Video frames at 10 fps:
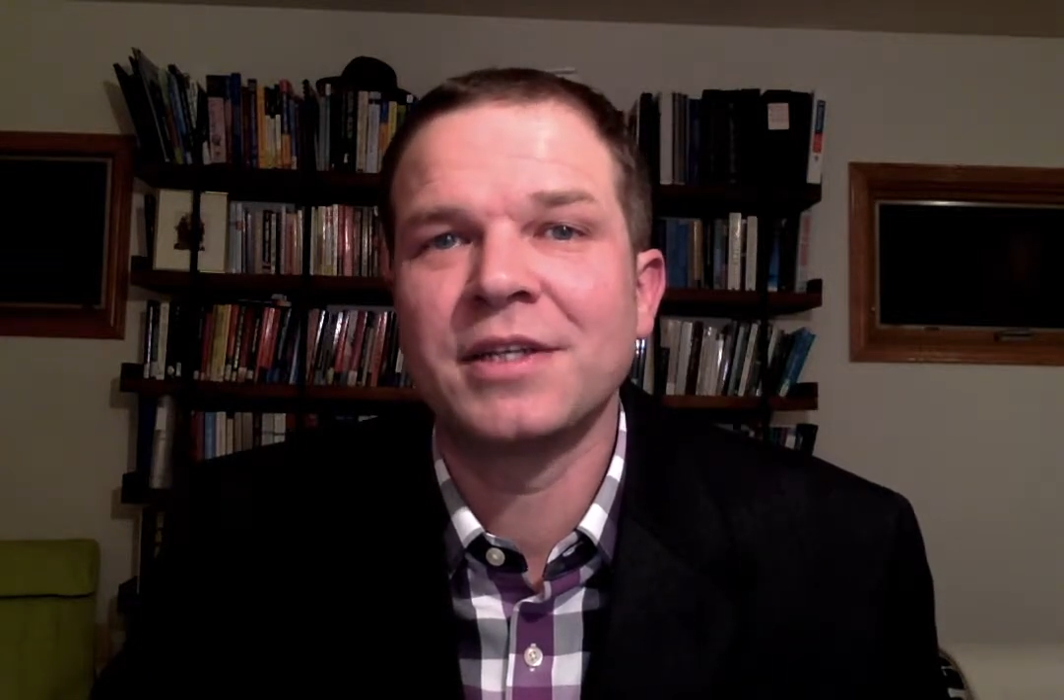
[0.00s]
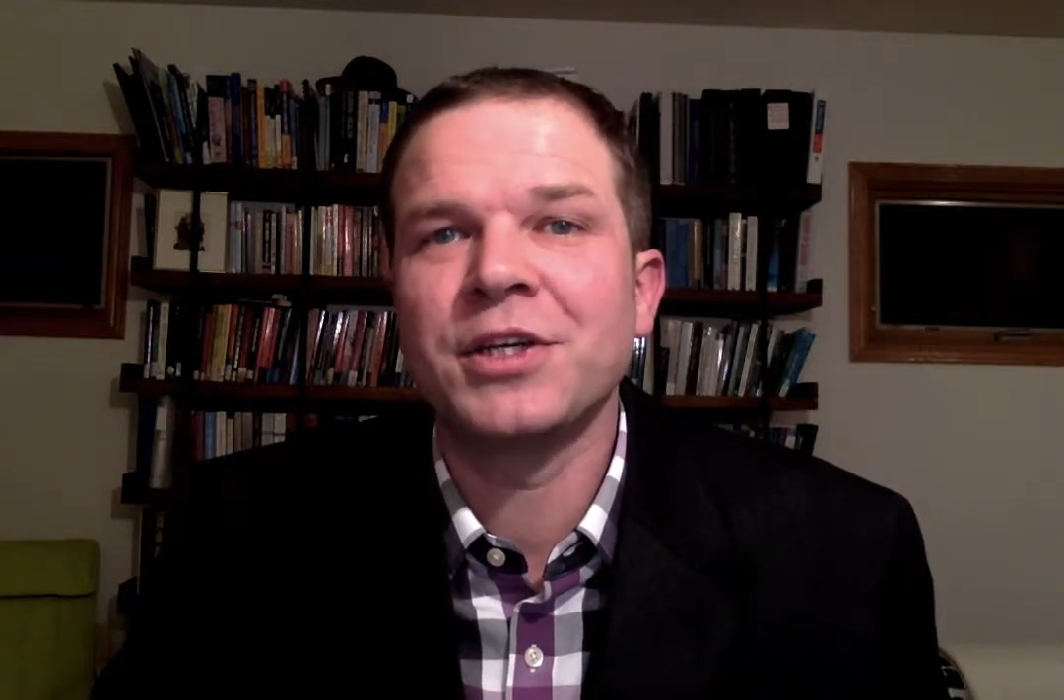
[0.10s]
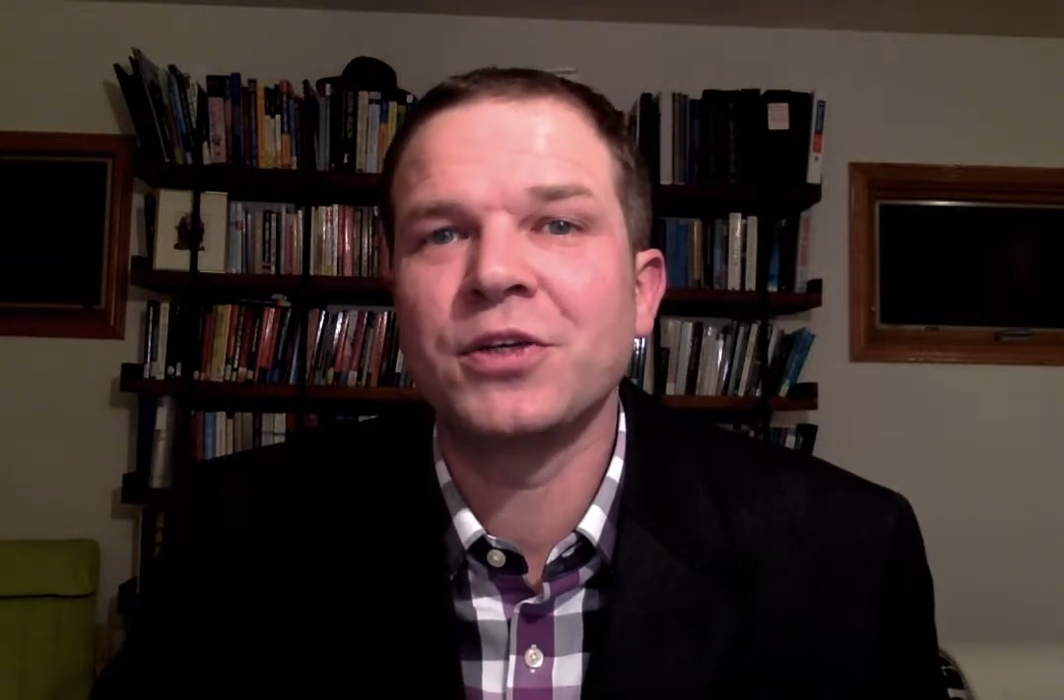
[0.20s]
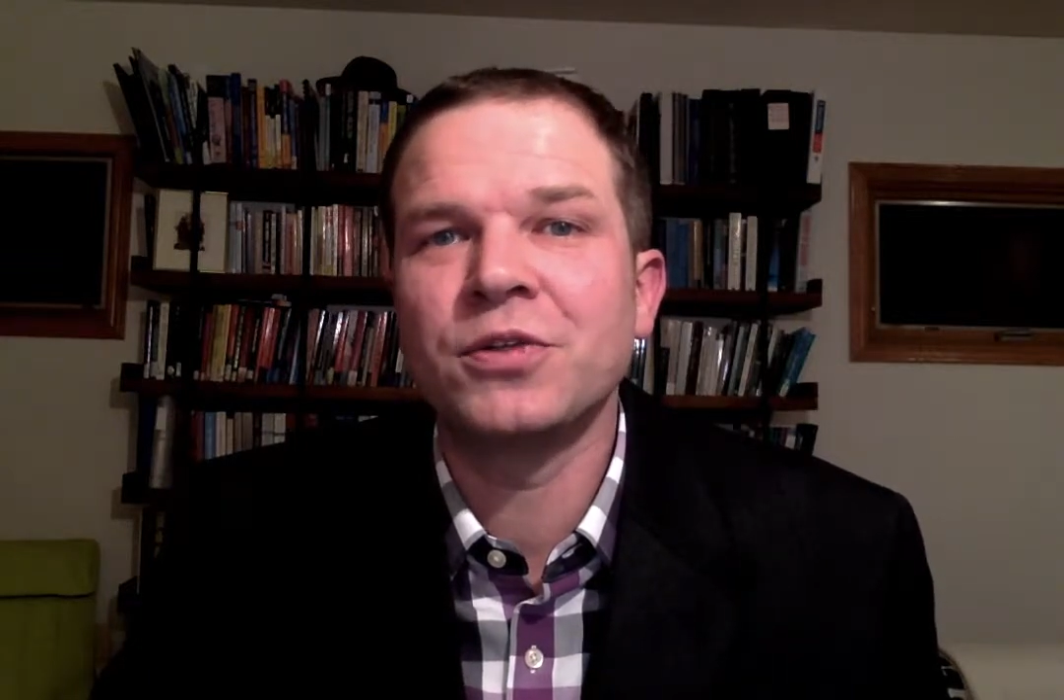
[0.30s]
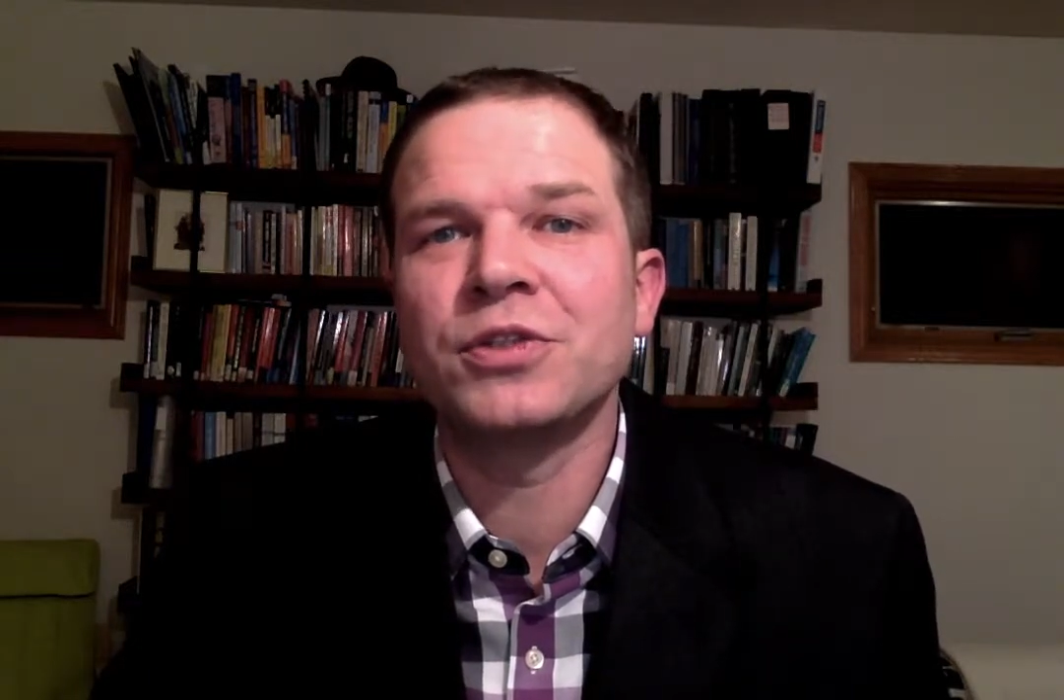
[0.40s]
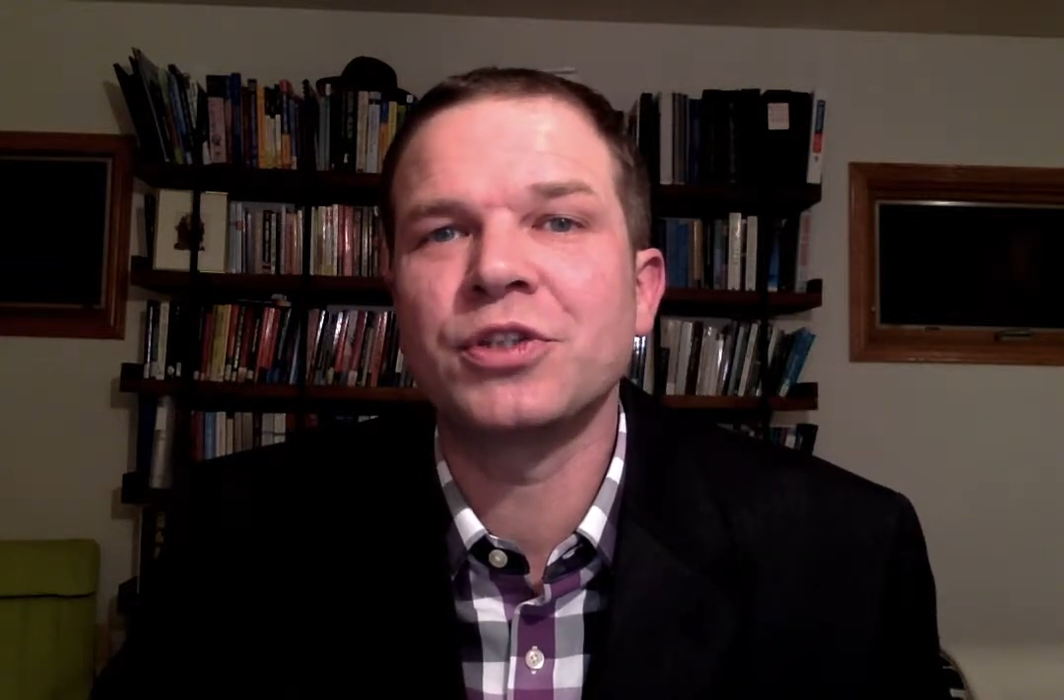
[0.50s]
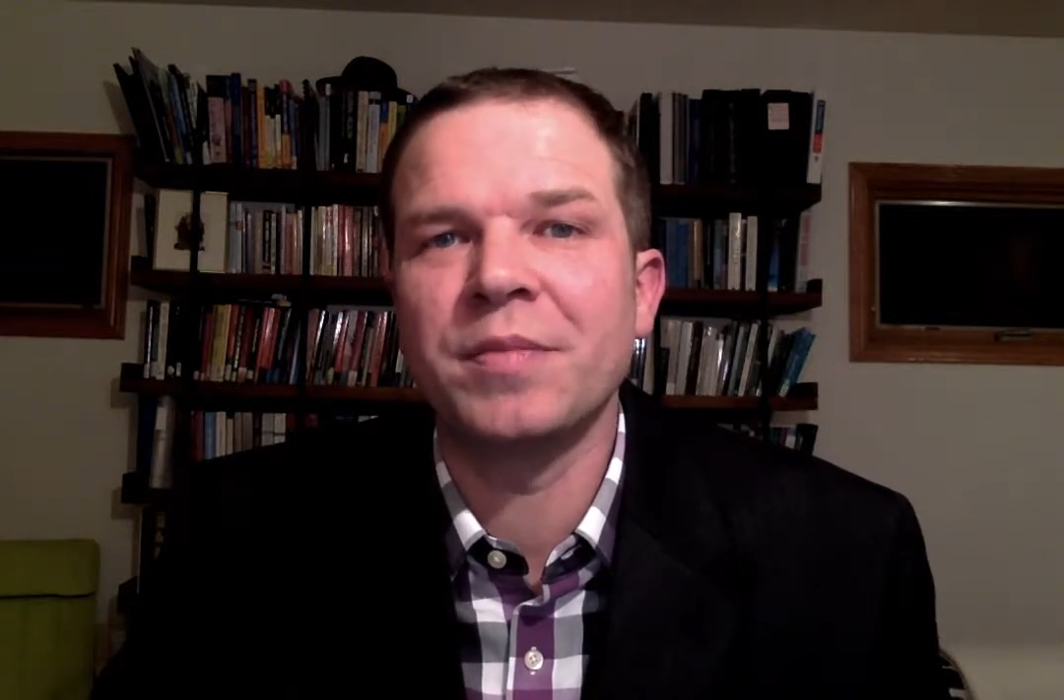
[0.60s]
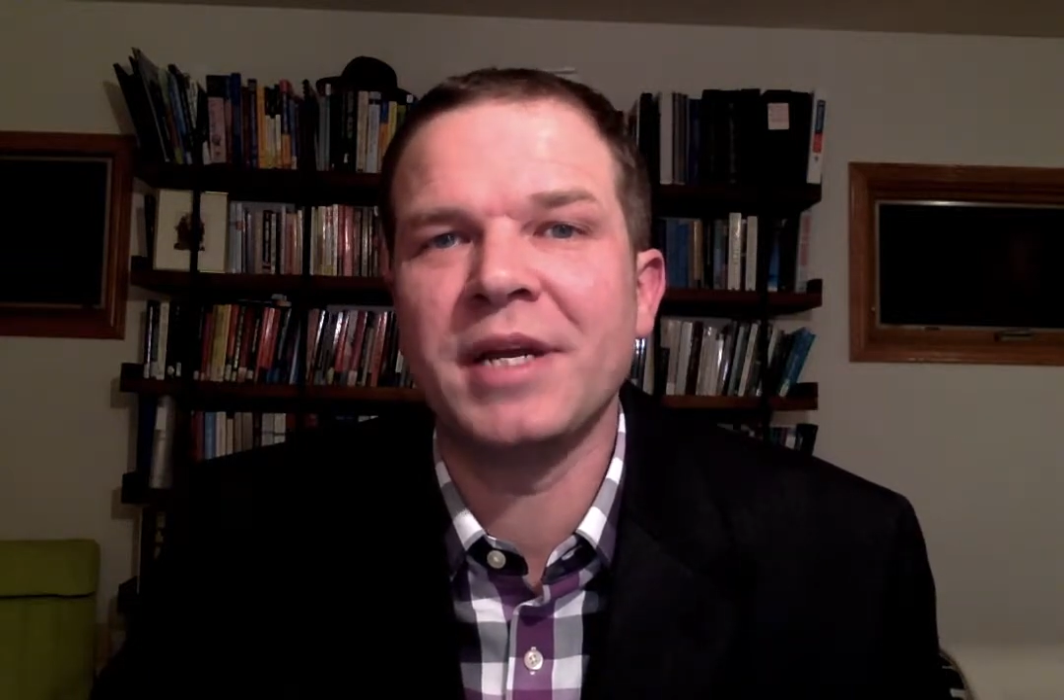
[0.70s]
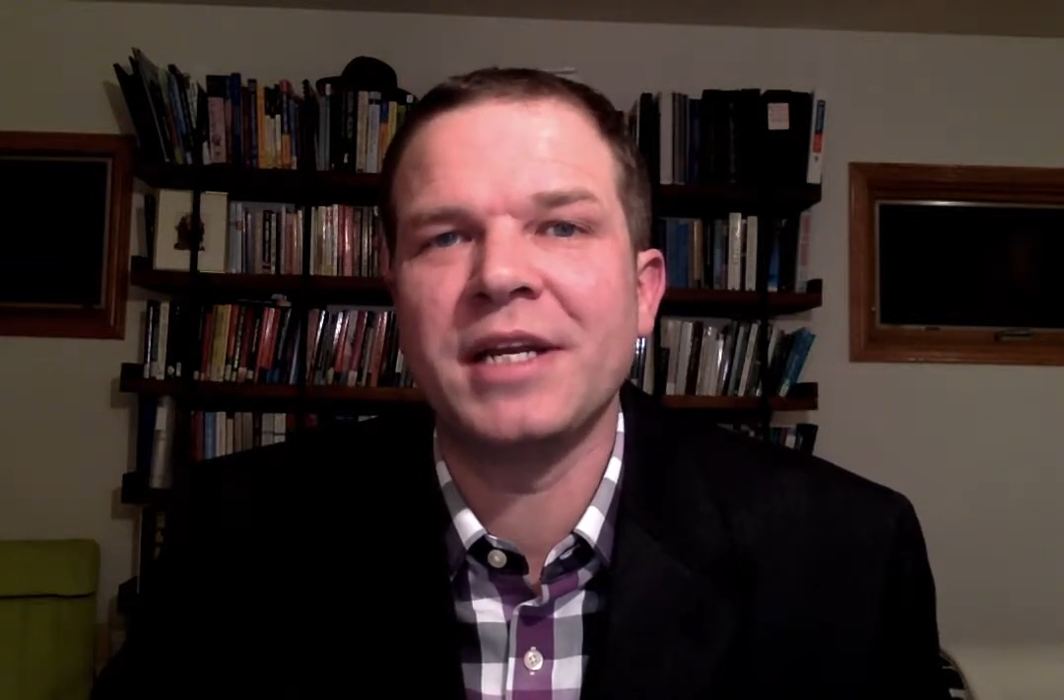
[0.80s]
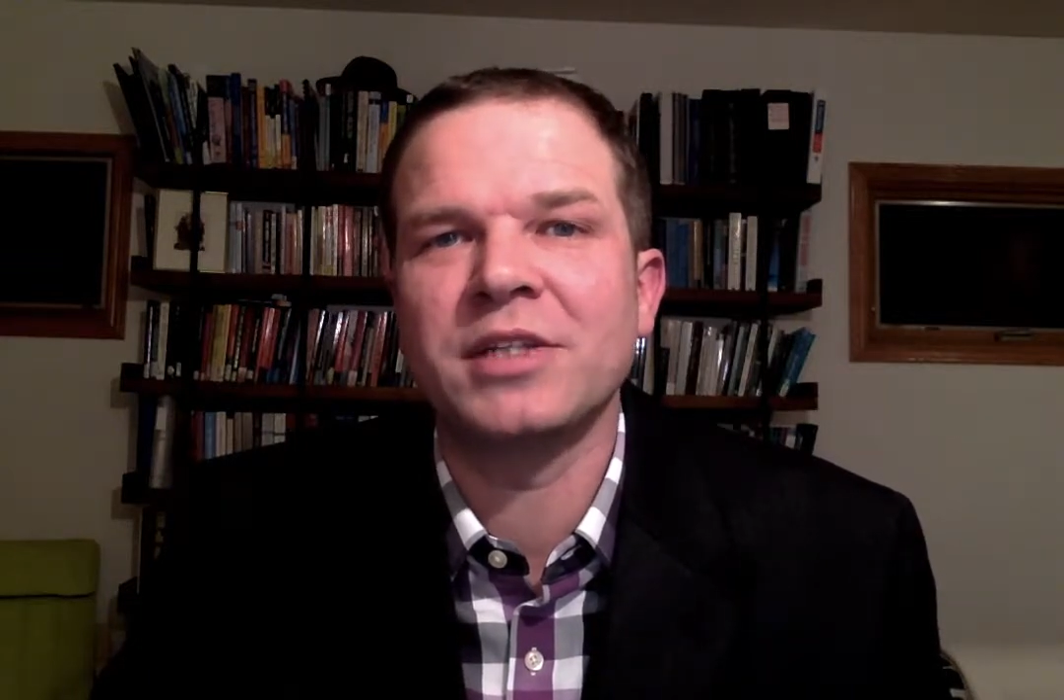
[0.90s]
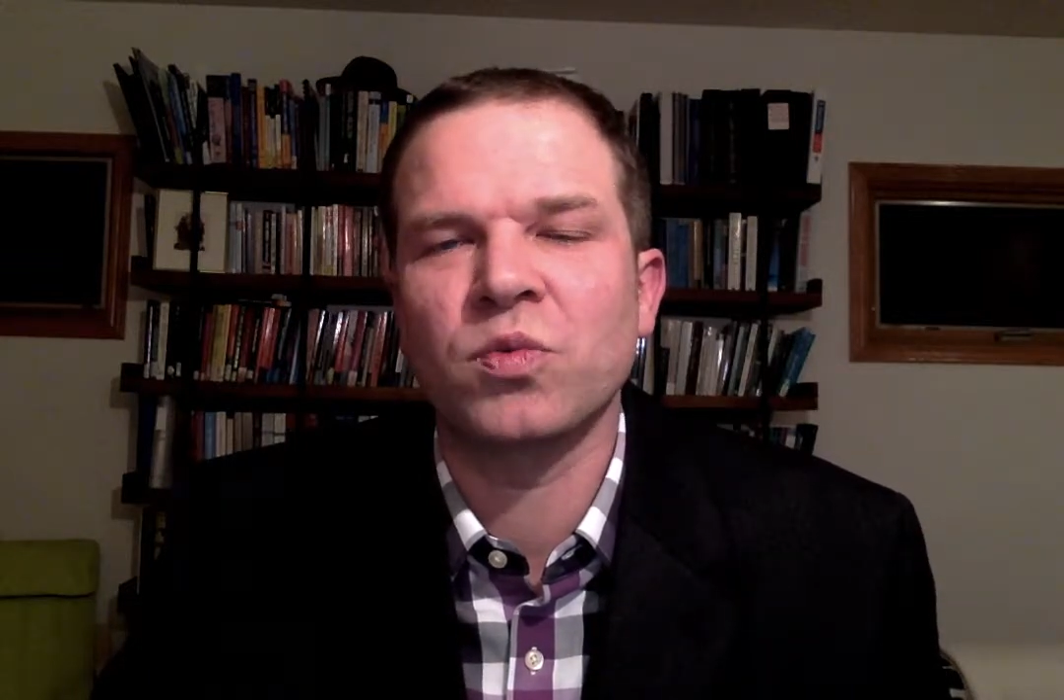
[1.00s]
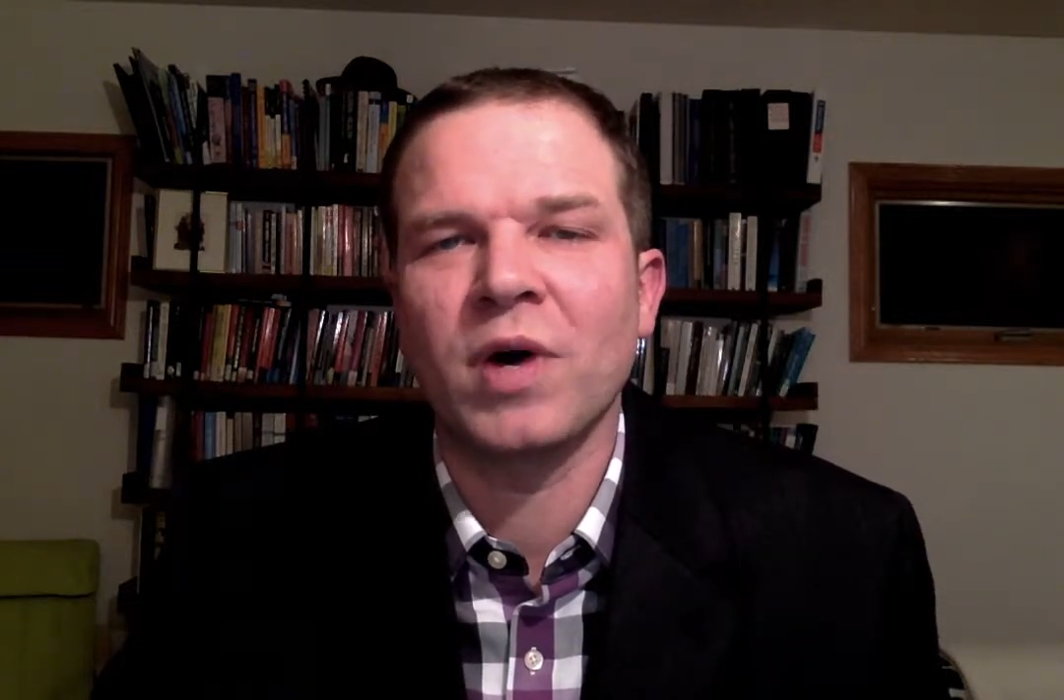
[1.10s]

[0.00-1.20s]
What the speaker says: Use your meetings